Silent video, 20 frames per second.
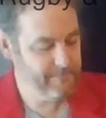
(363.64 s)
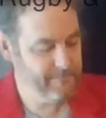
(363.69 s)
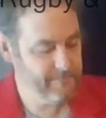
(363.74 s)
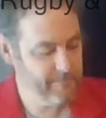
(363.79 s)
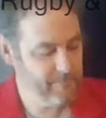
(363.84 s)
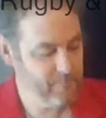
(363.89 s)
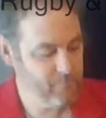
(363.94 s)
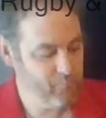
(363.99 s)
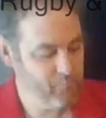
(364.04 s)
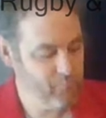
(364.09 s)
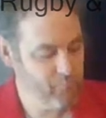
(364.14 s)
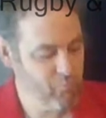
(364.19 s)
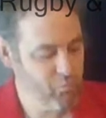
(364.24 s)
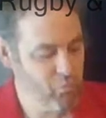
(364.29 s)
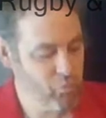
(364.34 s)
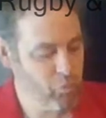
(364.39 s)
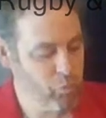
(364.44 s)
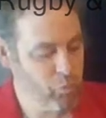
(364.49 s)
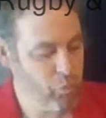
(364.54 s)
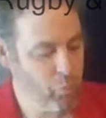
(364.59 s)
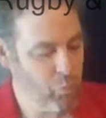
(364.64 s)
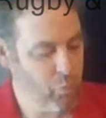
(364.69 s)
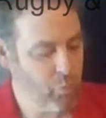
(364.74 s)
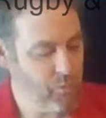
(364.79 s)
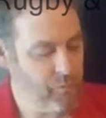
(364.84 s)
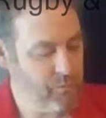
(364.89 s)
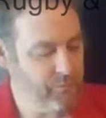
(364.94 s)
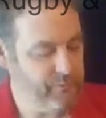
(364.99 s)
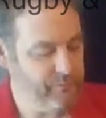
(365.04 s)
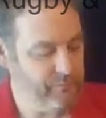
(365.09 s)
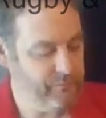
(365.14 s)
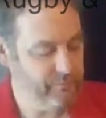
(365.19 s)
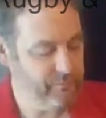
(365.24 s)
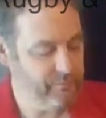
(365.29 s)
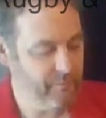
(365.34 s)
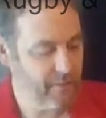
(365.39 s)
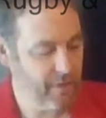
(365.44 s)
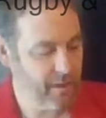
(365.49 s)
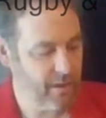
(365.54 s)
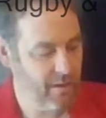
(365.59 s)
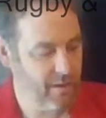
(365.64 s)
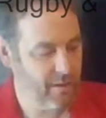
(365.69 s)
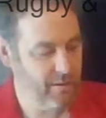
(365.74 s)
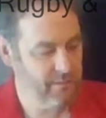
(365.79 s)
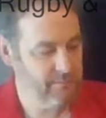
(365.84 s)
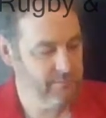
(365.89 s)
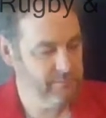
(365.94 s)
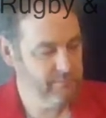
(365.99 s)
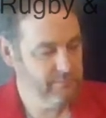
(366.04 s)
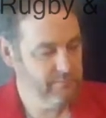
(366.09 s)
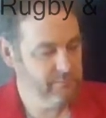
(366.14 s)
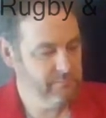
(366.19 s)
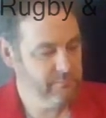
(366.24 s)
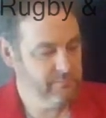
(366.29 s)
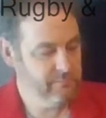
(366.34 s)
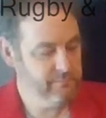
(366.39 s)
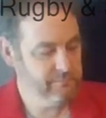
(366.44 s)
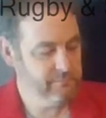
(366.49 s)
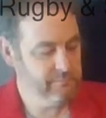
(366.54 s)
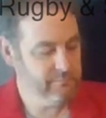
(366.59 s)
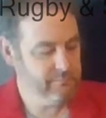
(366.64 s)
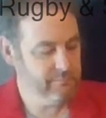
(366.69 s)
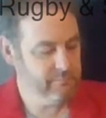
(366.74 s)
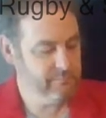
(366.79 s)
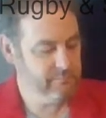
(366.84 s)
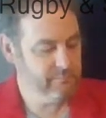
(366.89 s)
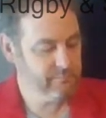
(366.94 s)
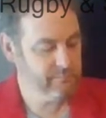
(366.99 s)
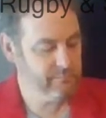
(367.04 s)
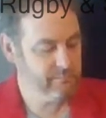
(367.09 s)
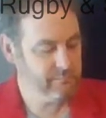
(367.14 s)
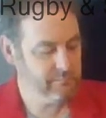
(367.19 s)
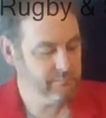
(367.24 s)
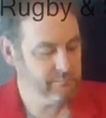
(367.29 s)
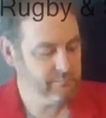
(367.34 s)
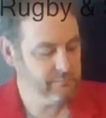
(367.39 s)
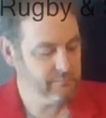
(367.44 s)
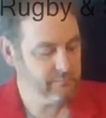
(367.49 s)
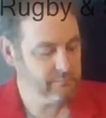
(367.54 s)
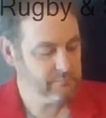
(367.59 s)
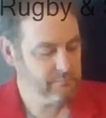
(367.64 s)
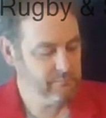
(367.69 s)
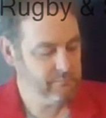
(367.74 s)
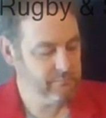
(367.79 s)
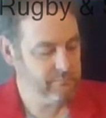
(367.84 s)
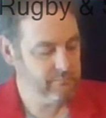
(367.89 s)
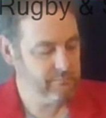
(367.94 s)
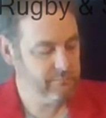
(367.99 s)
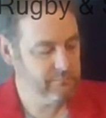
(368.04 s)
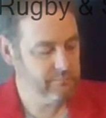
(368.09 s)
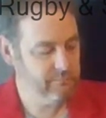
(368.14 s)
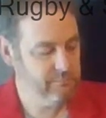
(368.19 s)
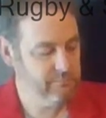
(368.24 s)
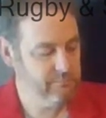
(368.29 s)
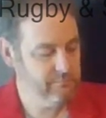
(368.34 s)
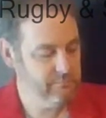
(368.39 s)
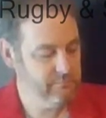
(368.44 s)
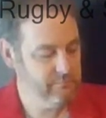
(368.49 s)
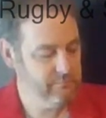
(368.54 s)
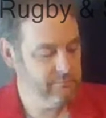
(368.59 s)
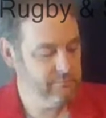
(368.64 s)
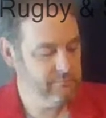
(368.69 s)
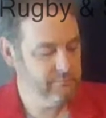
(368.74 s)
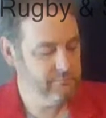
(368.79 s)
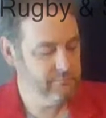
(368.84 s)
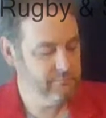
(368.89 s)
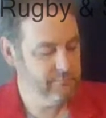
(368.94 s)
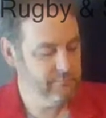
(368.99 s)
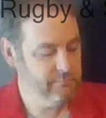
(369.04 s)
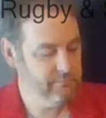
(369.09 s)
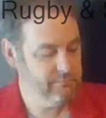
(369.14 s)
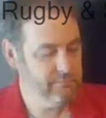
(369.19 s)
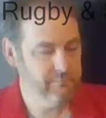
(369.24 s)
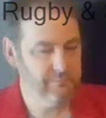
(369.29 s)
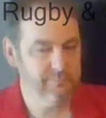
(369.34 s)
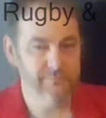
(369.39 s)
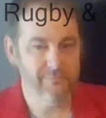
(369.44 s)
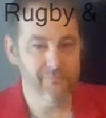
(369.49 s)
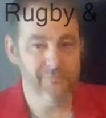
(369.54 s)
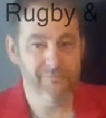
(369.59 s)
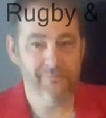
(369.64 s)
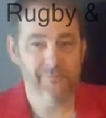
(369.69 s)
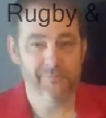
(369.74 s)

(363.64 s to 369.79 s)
This person isn't speaking.